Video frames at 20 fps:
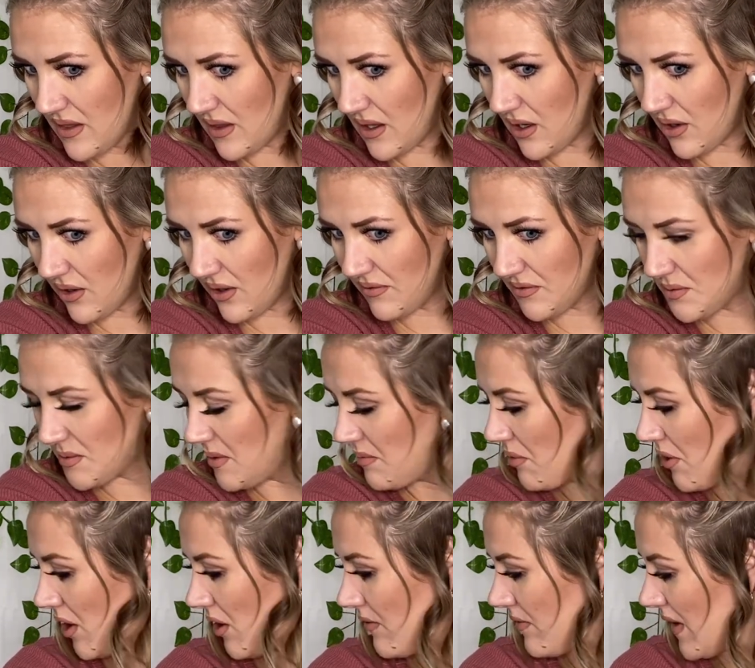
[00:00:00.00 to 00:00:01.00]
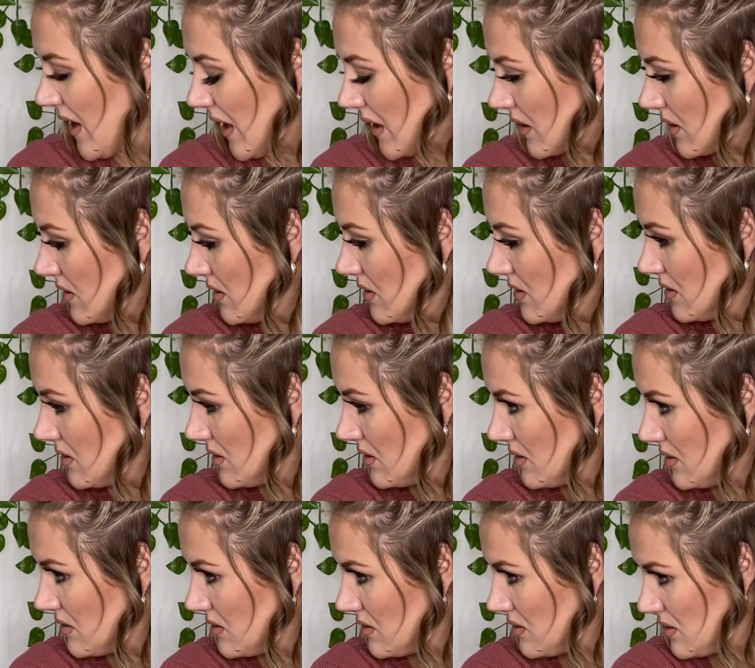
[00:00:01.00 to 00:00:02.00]
They don't have to be perfect,
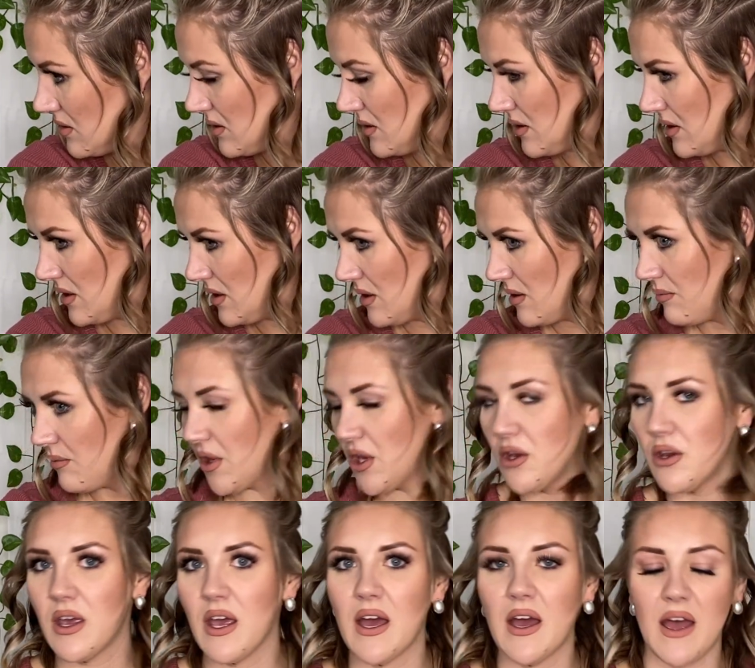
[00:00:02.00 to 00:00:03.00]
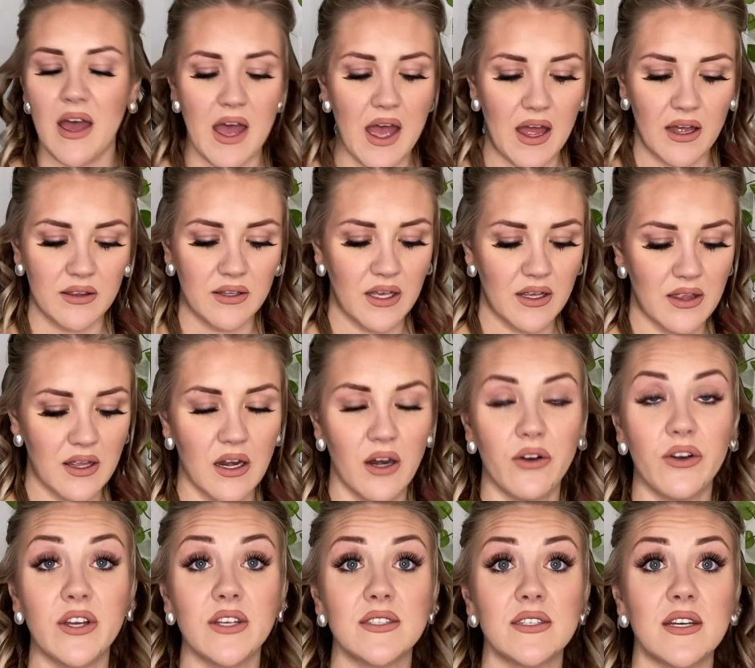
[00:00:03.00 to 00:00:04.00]
but you can't act like they
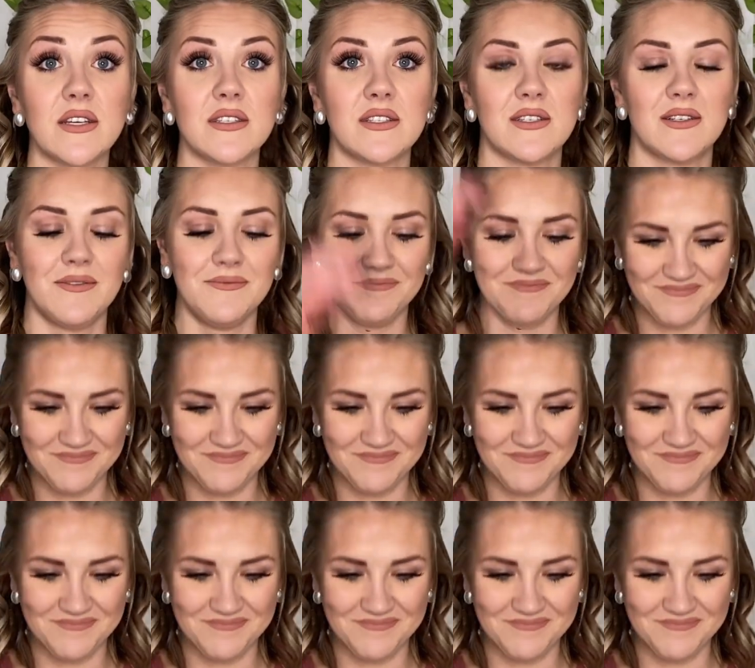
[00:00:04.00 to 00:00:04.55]
don't exist.